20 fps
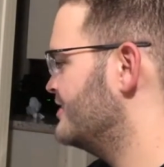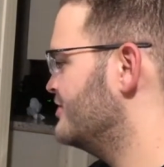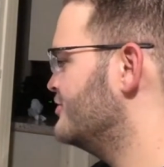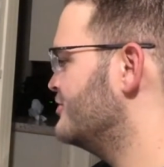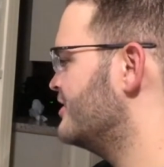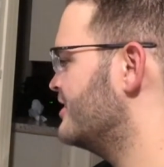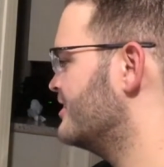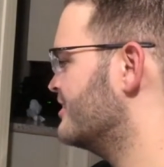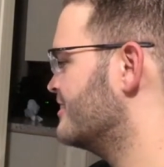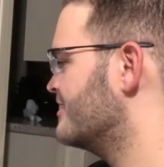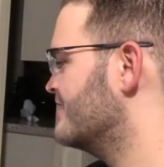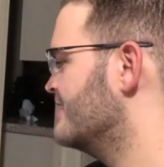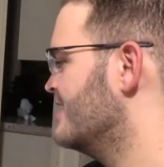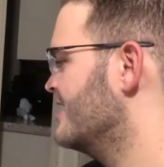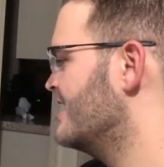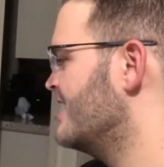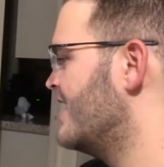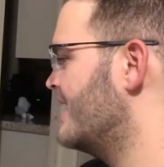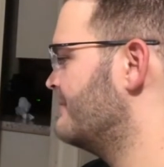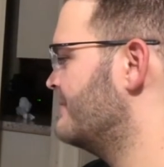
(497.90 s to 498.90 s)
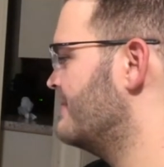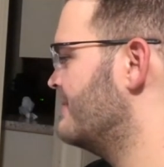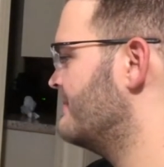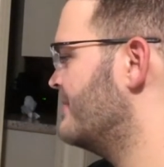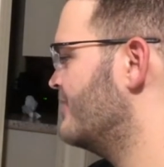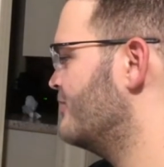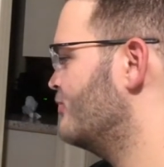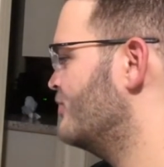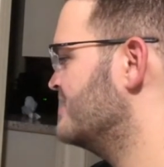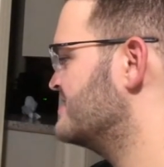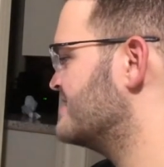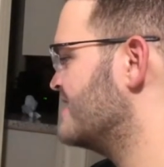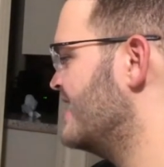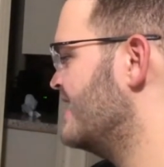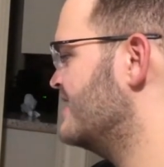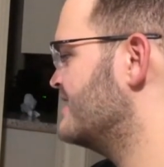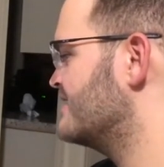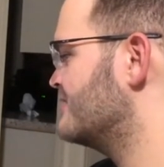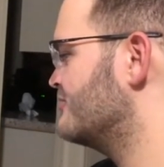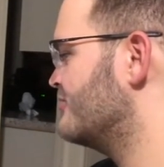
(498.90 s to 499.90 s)
new here. I'm at my wit's
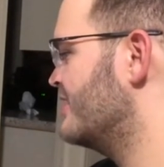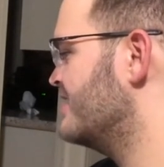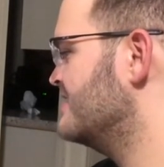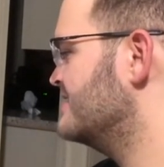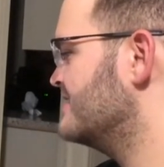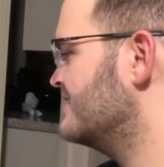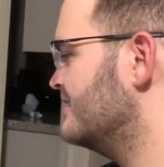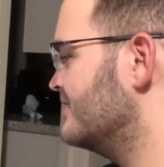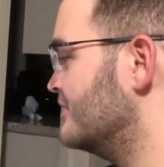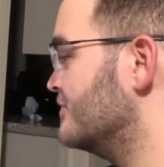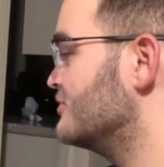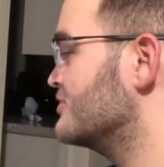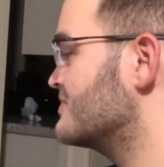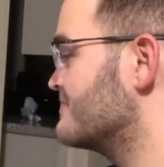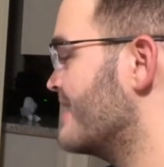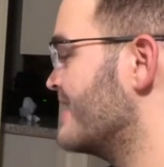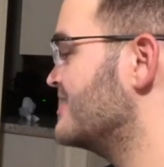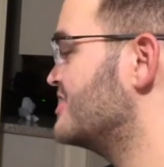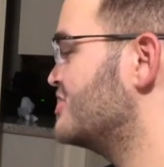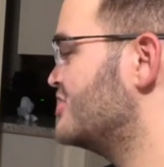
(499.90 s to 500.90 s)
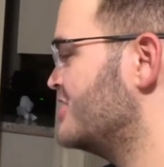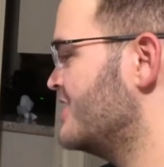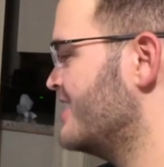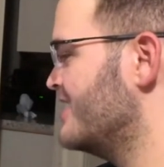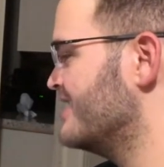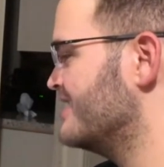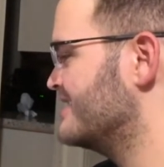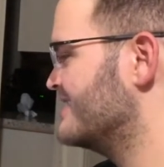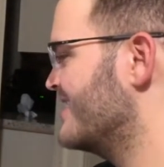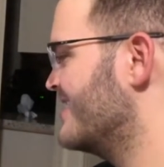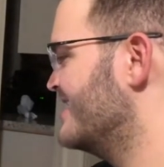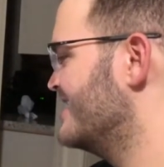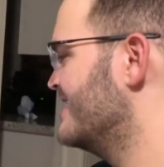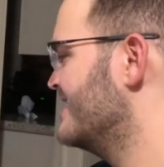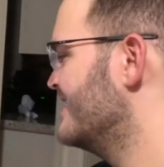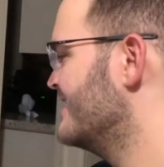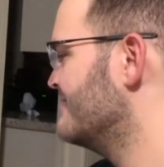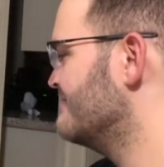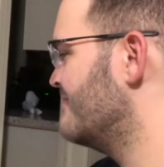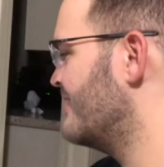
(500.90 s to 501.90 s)
end and ready to lose my
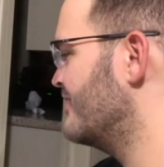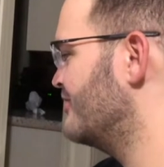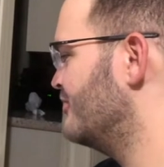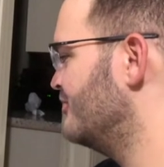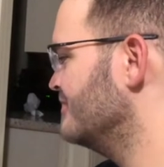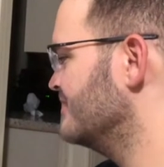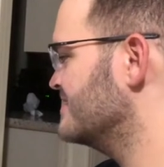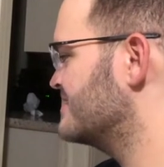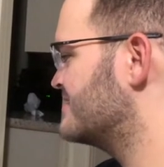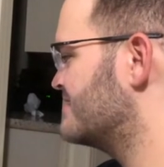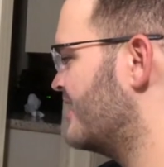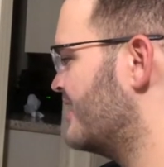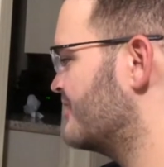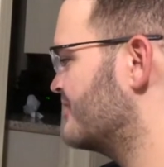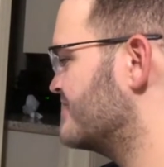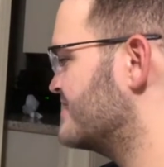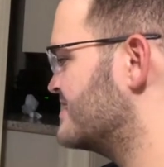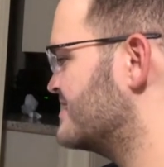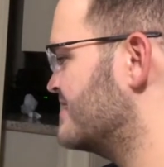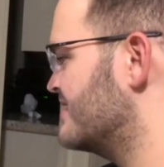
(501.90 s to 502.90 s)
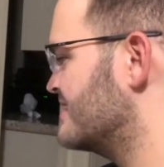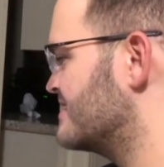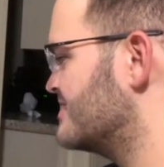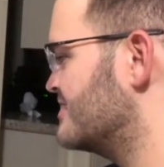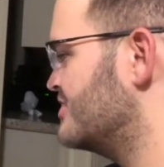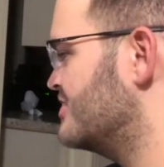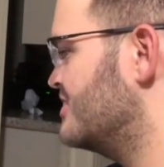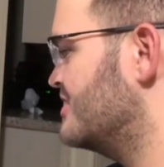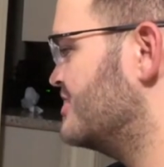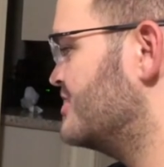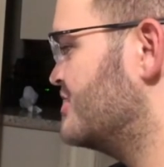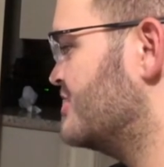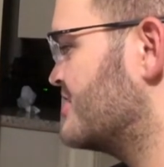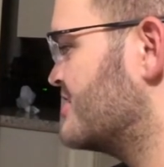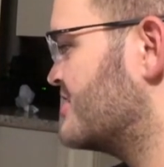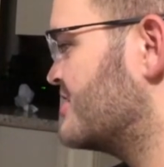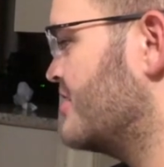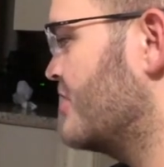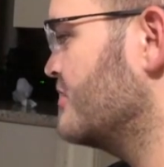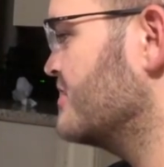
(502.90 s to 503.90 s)
My oldest daughter is 6 and she is
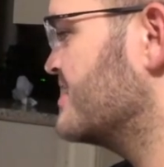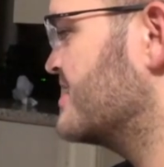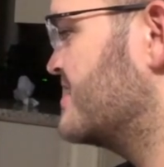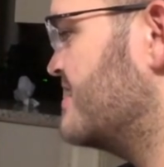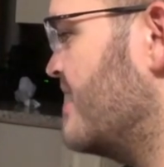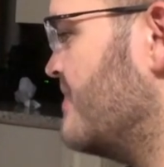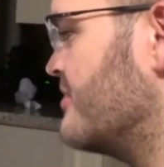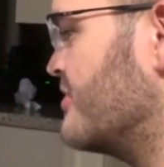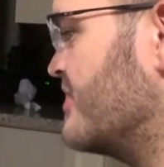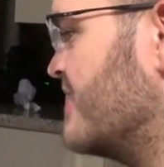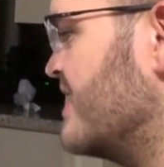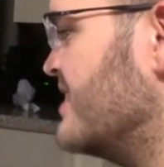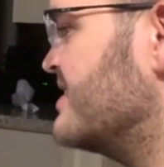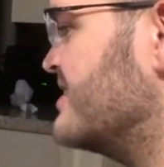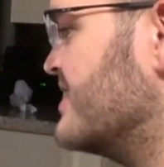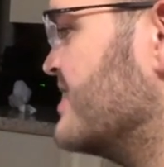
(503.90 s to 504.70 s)
just so stubborn and